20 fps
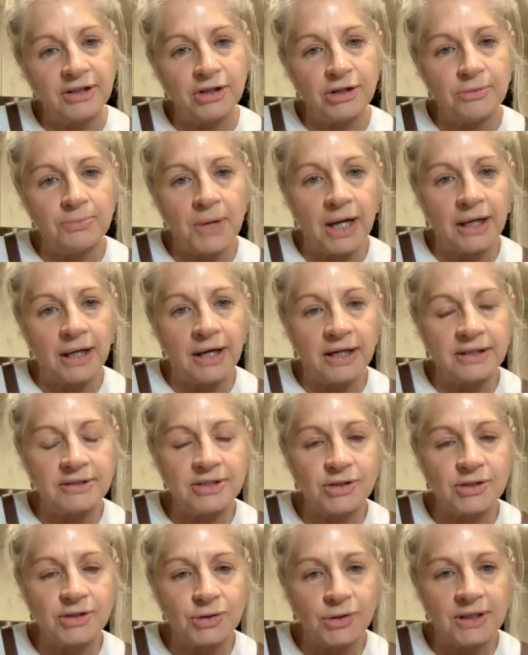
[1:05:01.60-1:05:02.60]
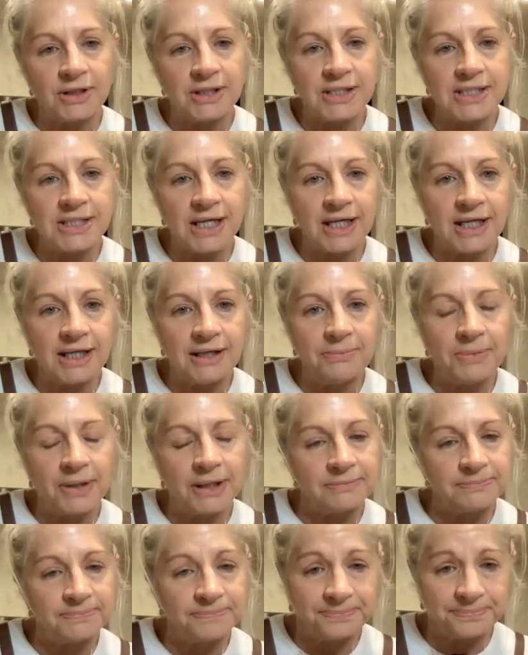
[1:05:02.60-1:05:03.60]
that you might like to join the team
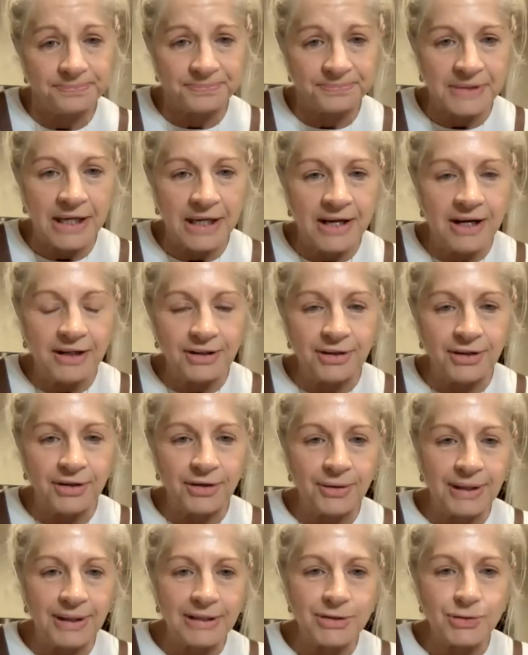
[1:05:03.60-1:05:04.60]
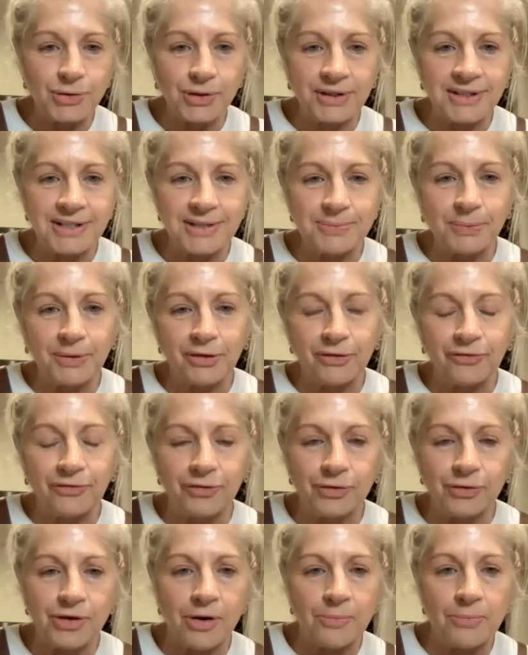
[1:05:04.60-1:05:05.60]
and, you know, enjoy this
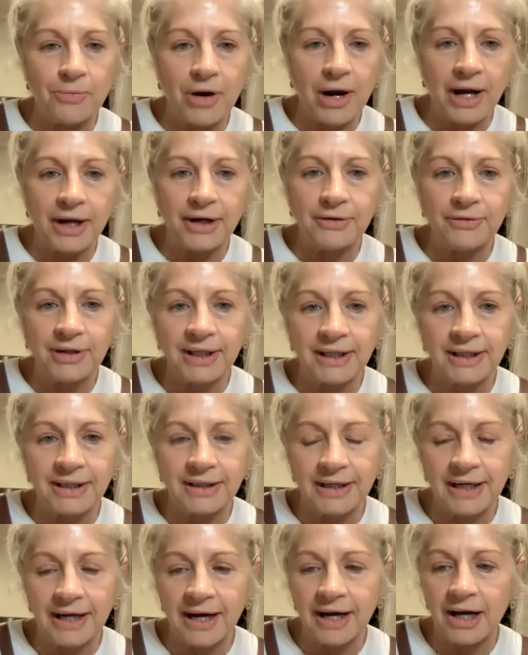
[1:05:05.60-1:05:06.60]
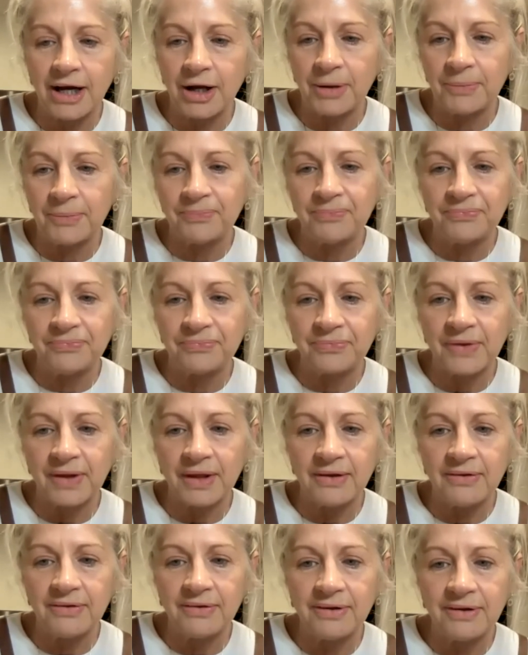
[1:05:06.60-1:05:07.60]
beautiful camaraderie and
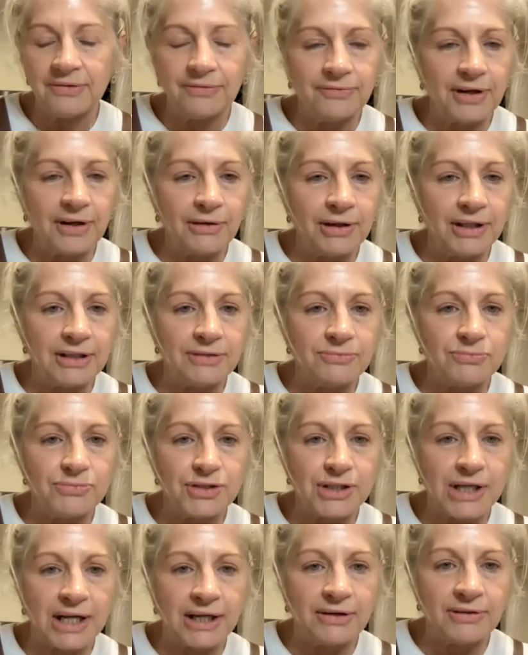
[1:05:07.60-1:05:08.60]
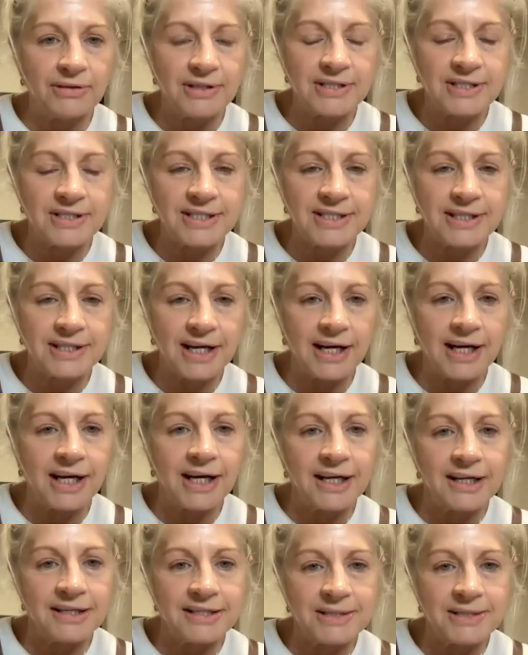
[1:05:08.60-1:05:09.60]
very generous
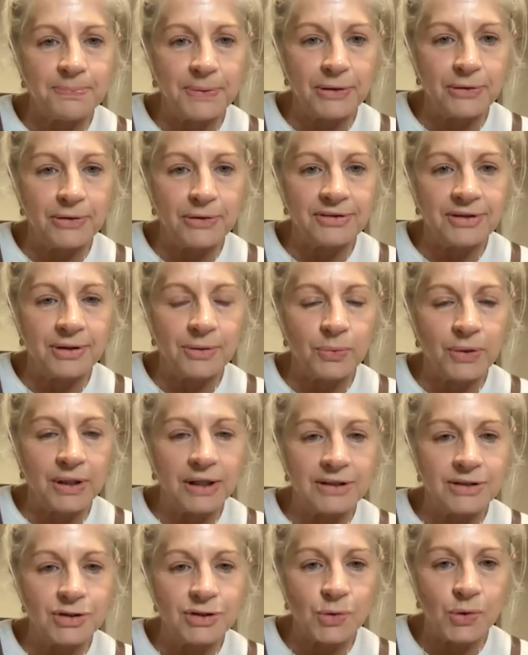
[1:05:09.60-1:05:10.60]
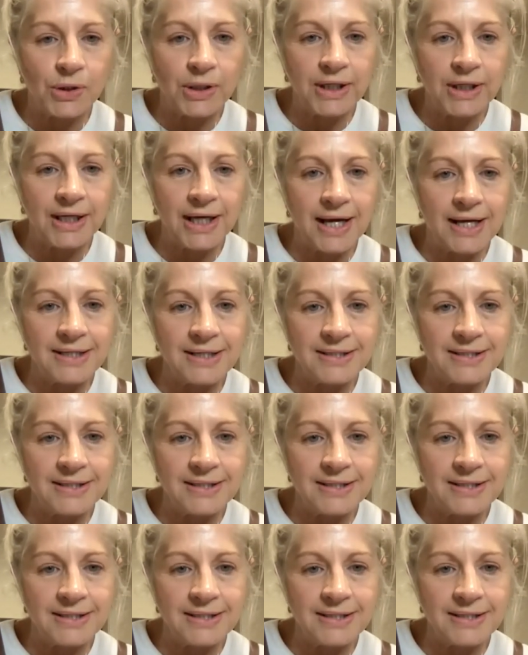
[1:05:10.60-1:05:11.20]
spirit that we enjoy